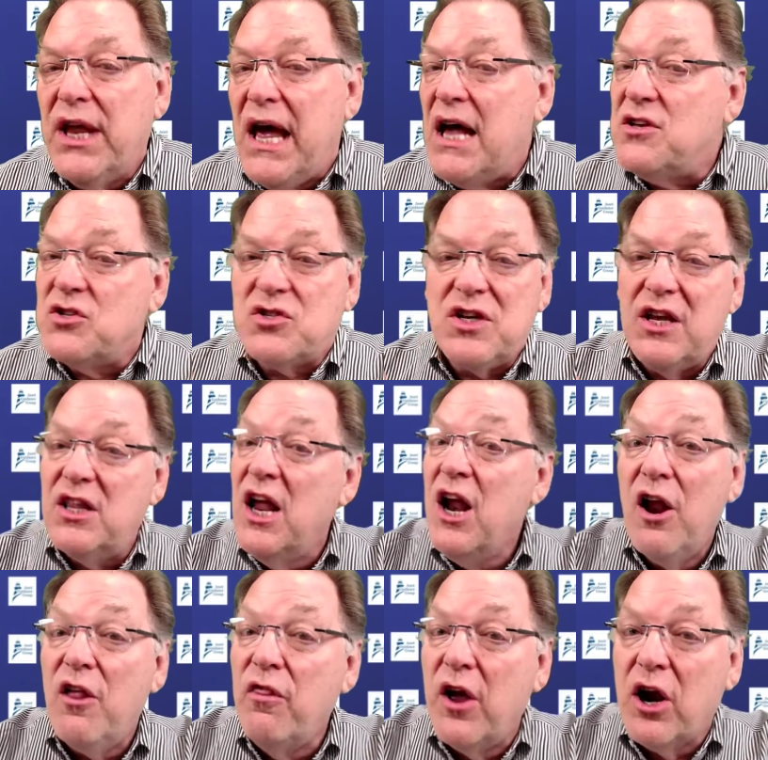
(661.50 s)
out and said
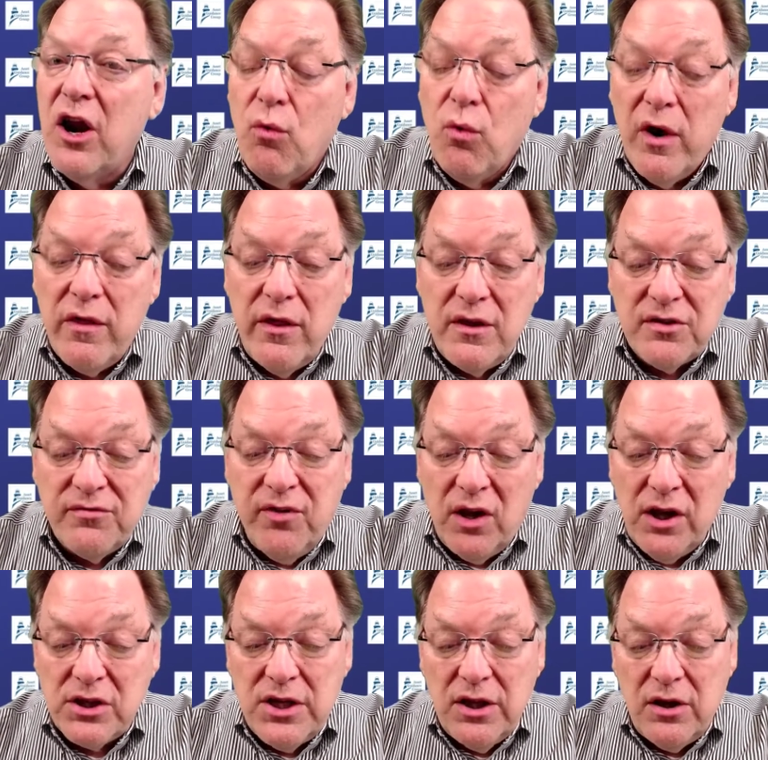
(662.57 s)
they're going to weather this
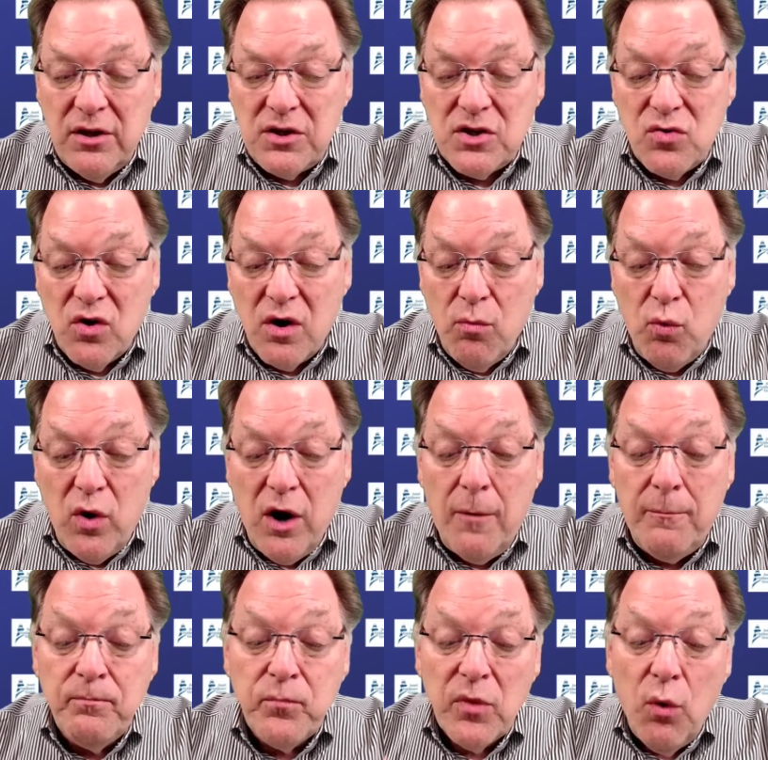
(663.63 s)
volatility storm
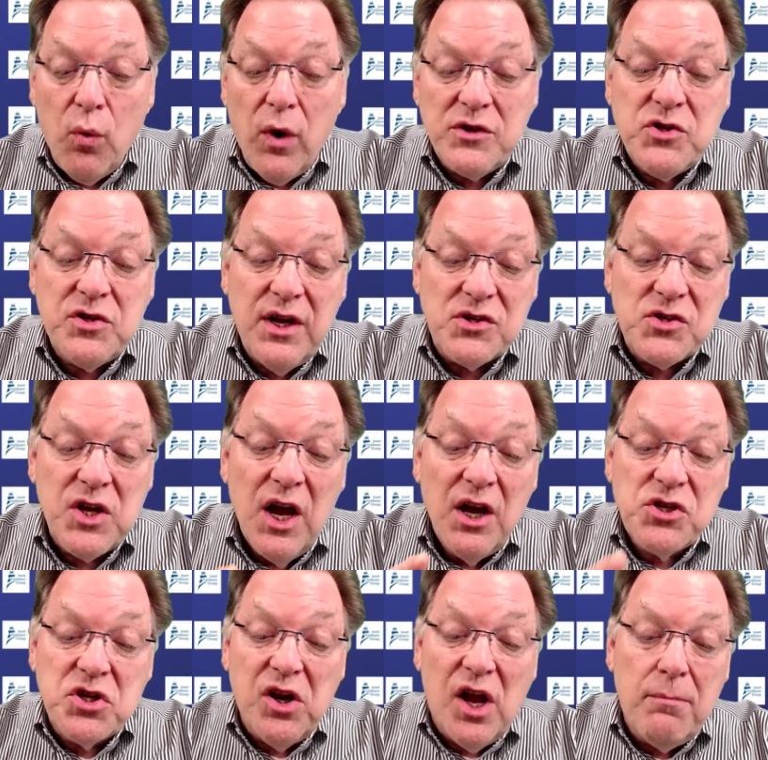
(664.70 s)
well. What's this?
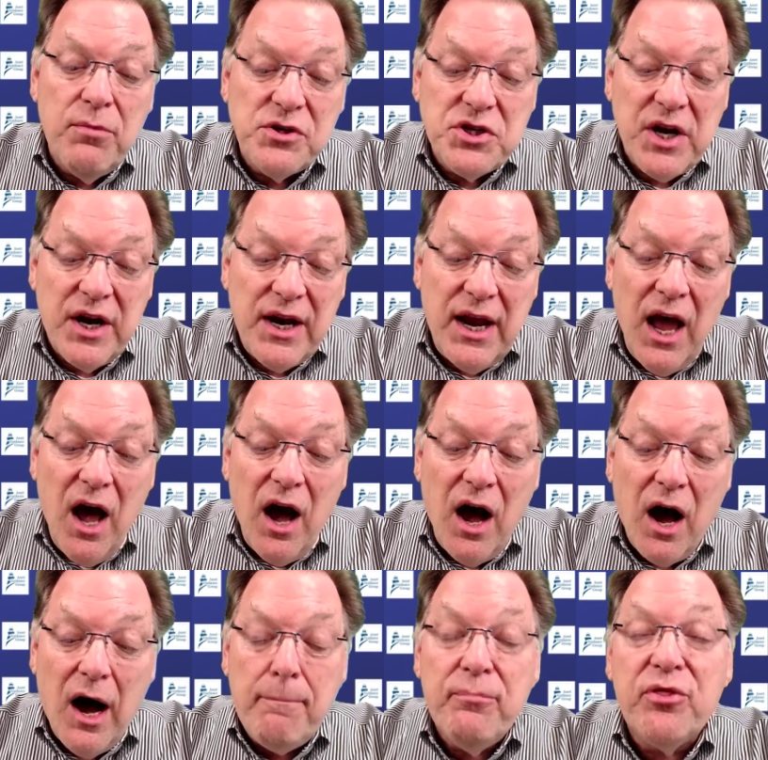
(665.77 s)
Schlumberger
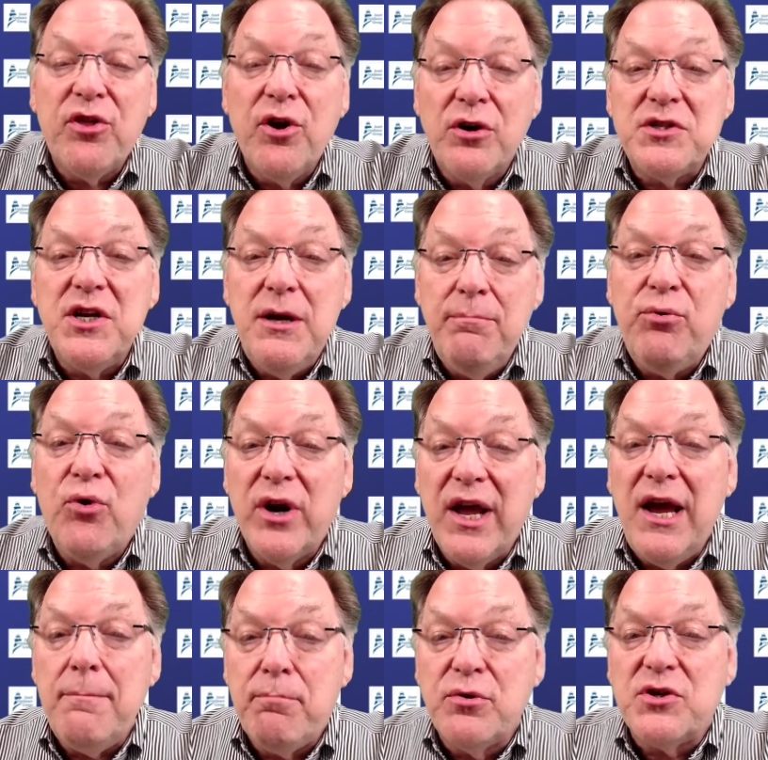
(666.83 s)
up
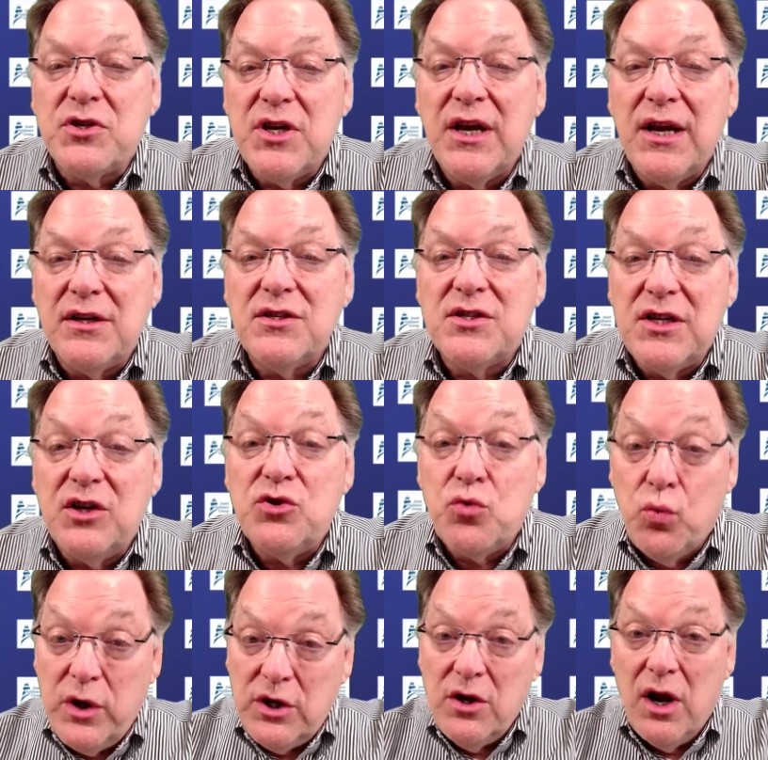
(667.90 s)
13.8% since
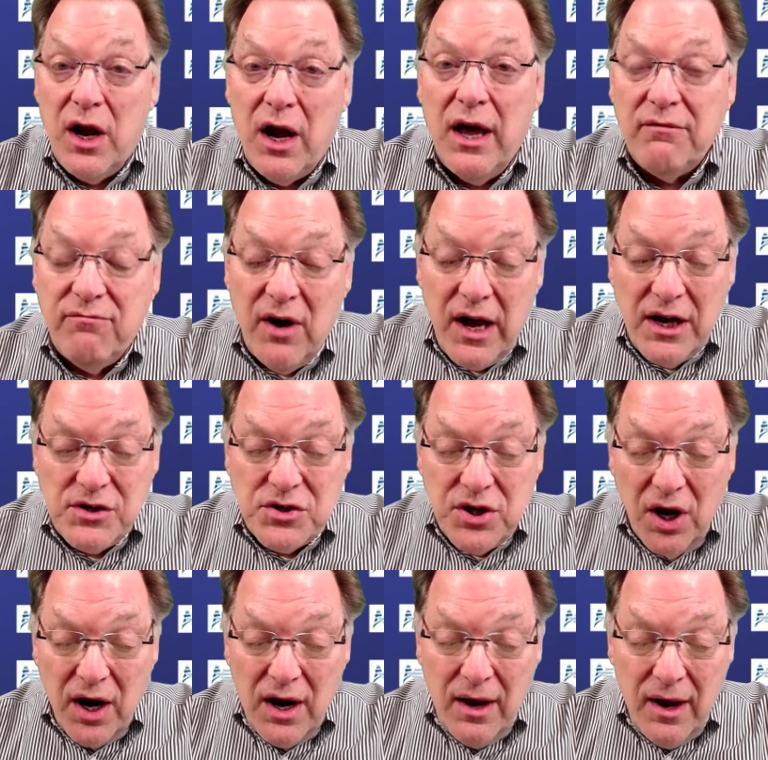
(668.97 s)
we advised
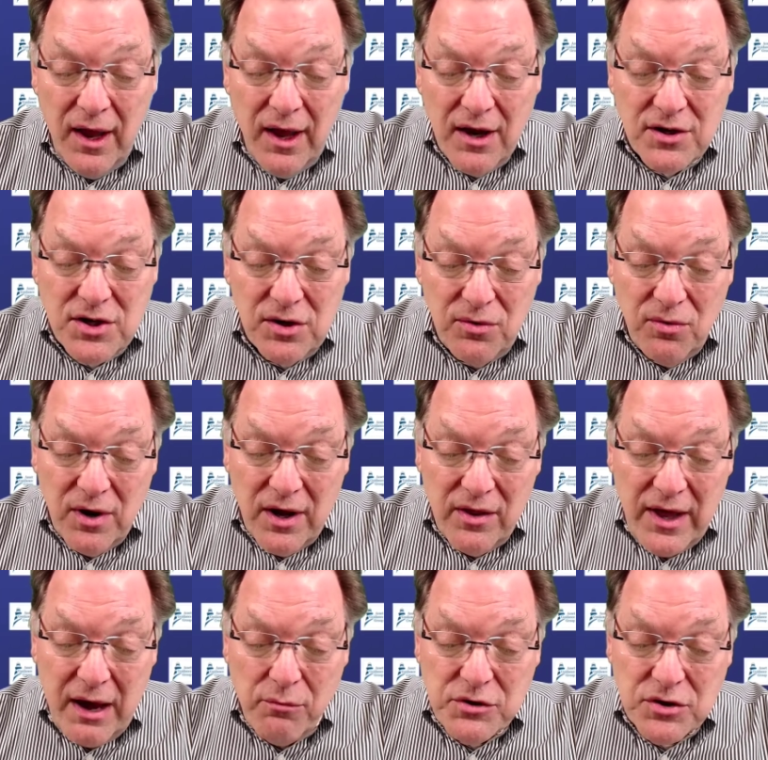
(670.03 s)
you to
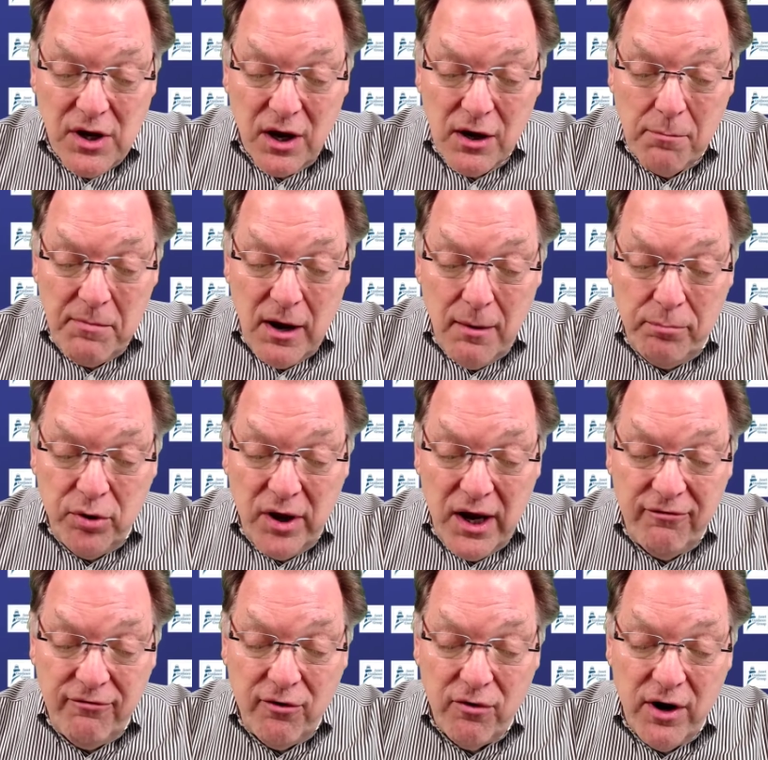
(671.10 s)
that was going to be a
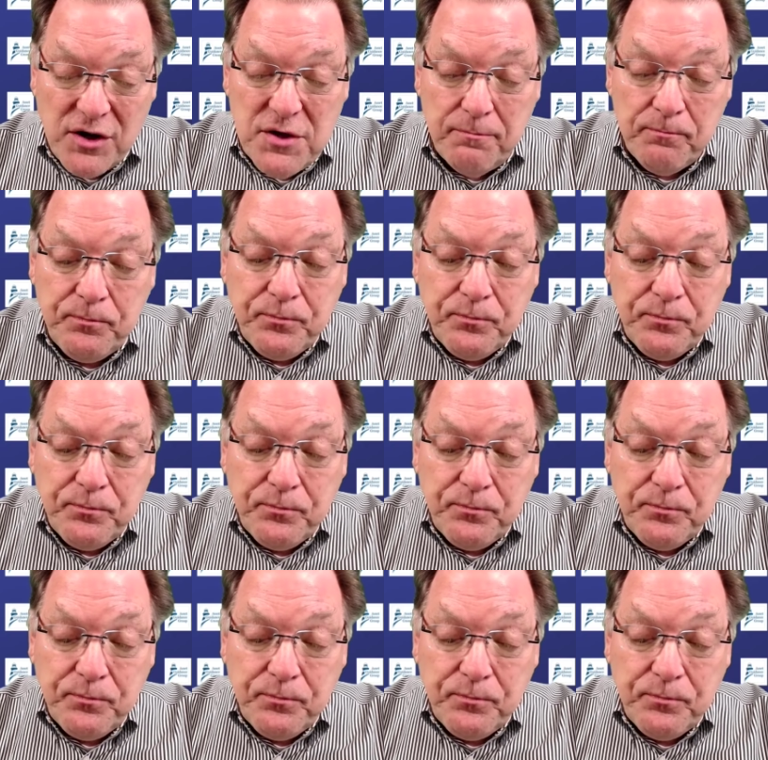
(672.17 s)
play for us.